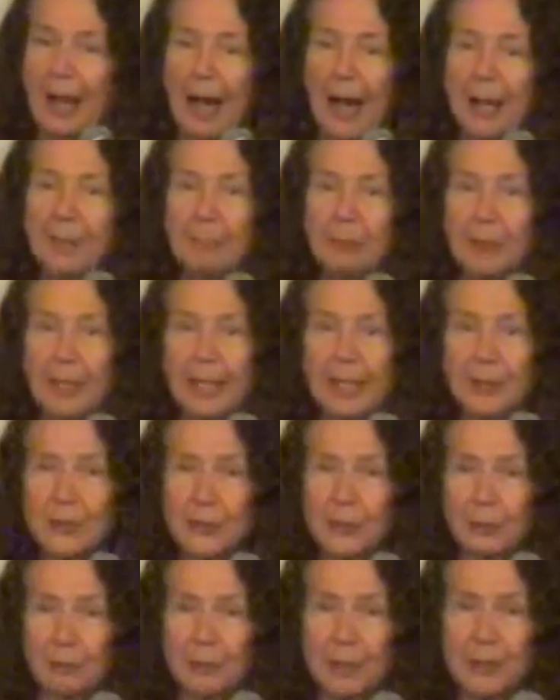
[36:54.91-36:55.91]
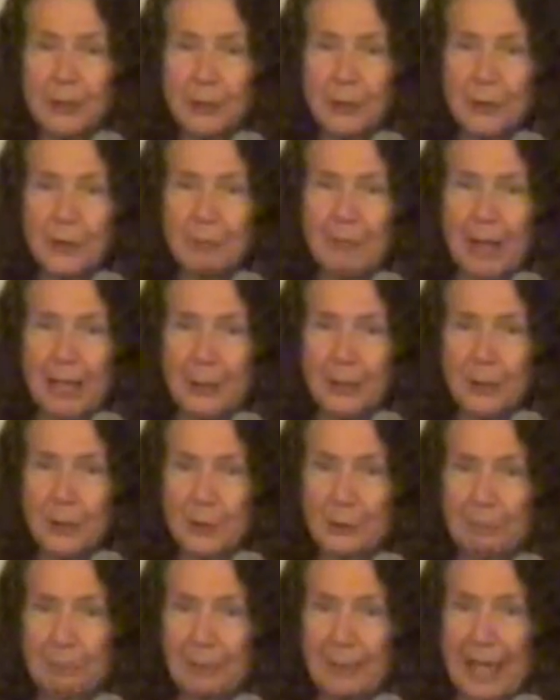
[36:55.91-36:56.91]
I pledge to reduce my
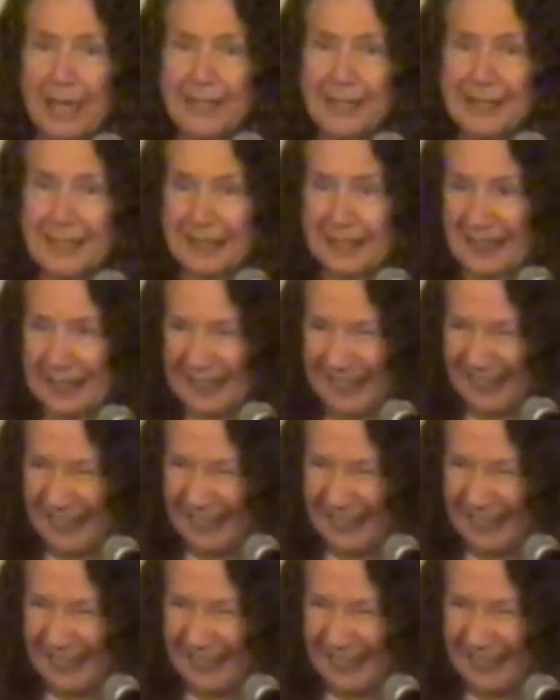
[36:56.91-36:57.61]
use of plastic.